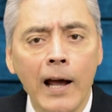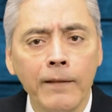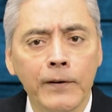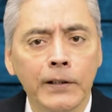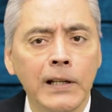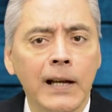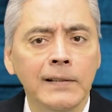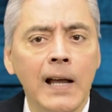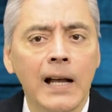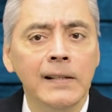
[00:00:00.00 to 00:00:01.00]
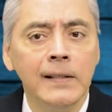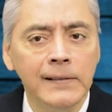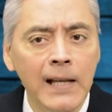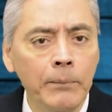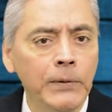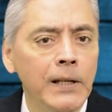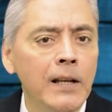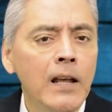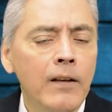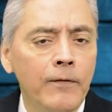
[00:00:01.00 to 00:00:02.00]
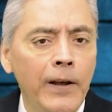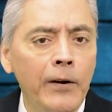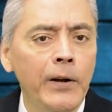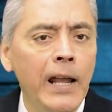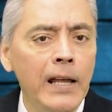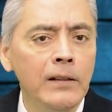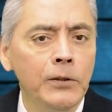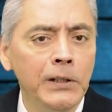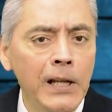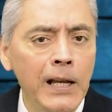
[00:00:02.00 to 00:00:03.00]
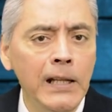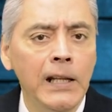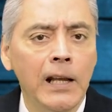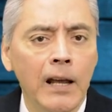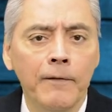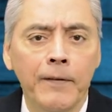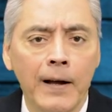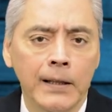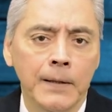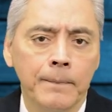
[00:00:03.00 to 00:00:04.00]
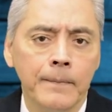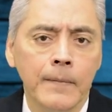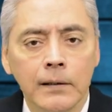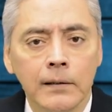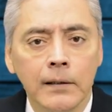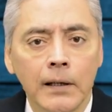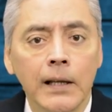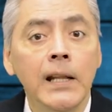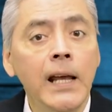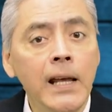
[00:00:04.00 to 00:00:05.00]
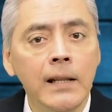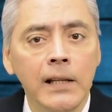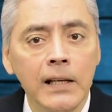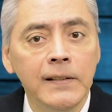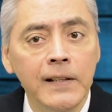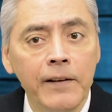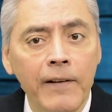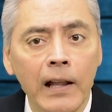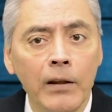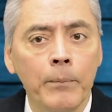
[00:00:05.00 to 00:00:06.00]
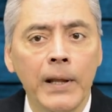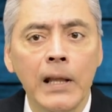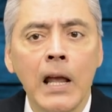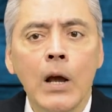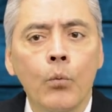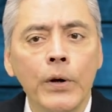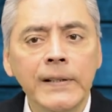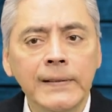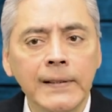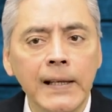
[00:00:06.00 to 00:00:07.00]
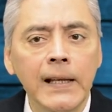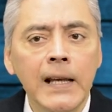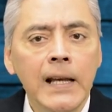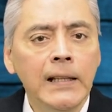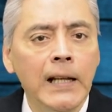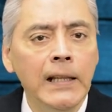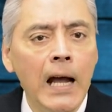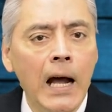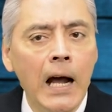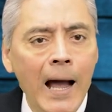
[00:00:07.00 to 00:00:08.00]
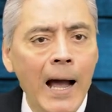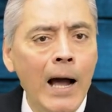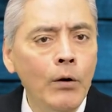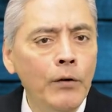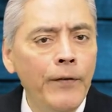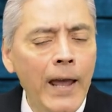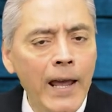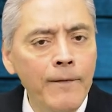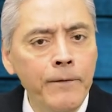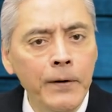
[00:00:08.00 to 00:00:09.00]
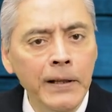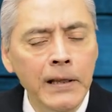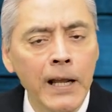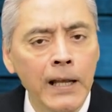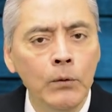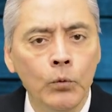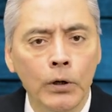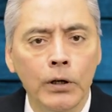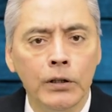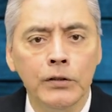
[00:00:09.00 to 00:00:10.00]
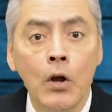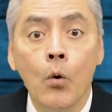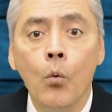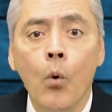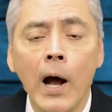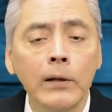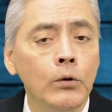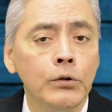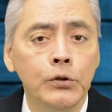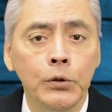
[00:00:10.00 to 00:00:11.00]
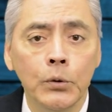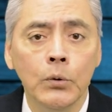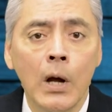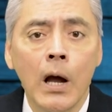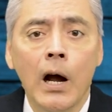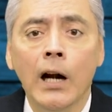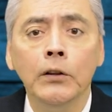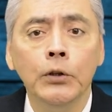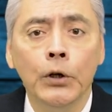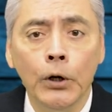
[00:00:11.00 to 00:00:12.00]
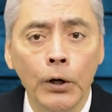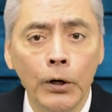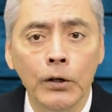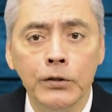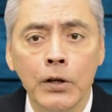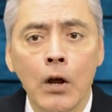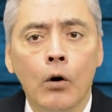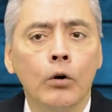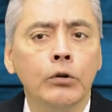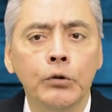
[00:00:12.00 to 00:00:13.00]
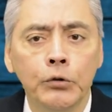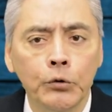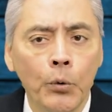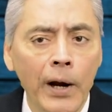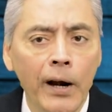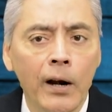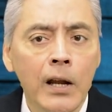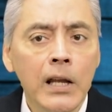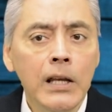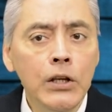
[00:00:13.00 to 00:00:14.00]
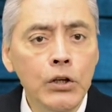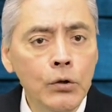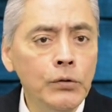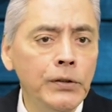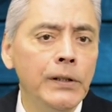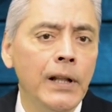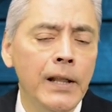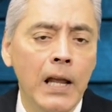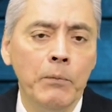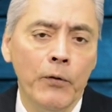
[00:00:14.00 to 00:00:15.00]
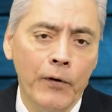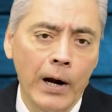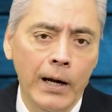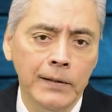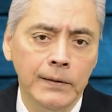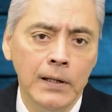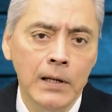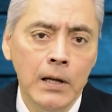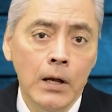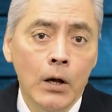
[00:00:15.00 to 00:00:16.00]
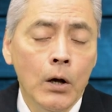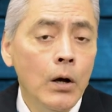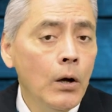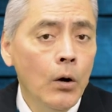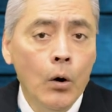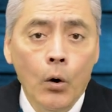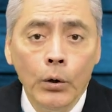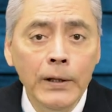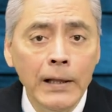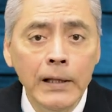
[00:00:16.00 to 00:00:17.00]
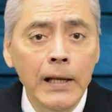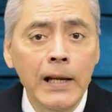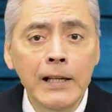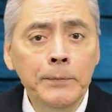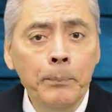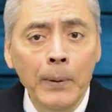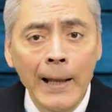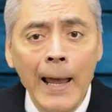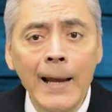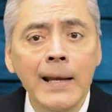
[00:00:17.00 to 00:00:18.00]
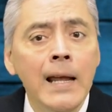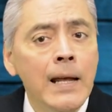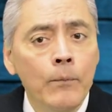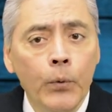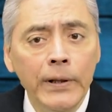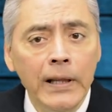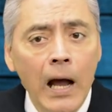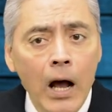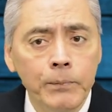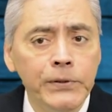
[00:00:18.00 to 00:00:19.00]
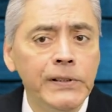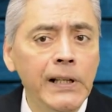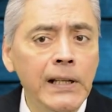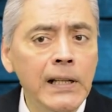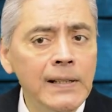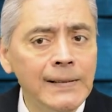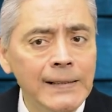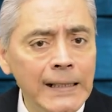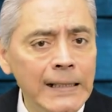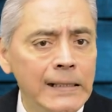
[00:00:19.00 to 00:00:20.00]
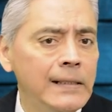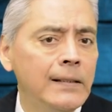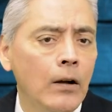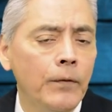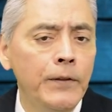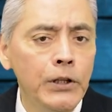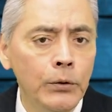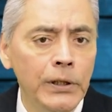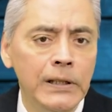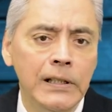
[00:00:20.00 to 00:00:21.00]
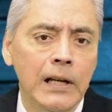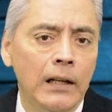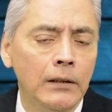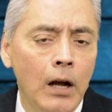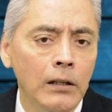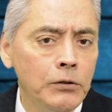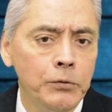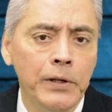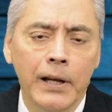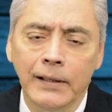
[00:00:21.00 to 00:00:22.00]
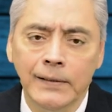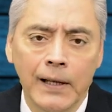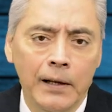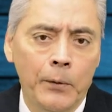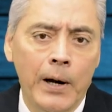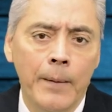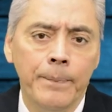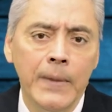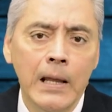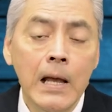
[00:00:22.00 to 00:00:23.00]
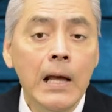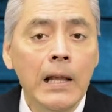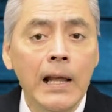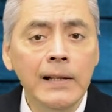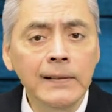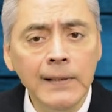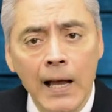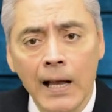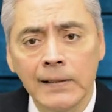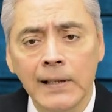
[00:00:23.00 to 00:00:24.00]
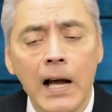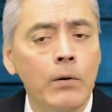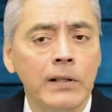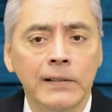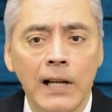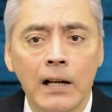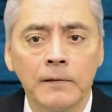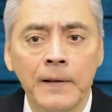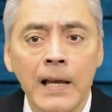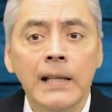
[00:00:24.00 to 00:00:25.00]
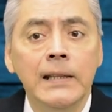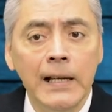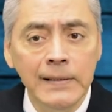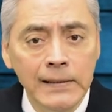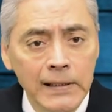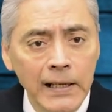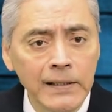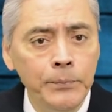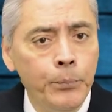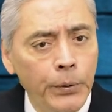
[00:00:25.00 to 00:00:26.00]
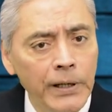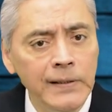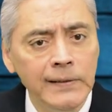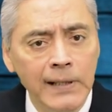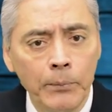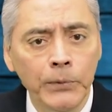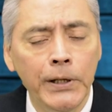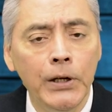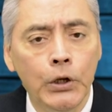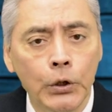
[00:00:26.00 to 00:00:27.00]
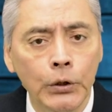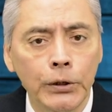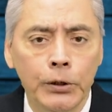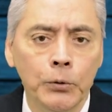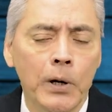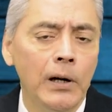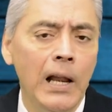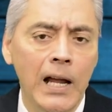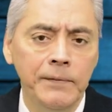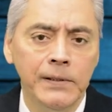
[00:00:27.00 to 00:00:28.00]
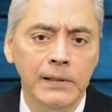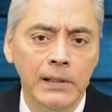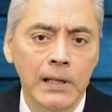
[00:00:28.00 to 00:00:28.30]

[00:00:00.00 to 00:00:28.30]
advertised as something very entertaining and fun. And in its development, we see that out of every ten words, one or two are to curse or to swear using the name of Christ, or that it is plagued with obscene scenes of nudity, adultery, et cetera. Let us ask ourselves, does this bring something good to our lives?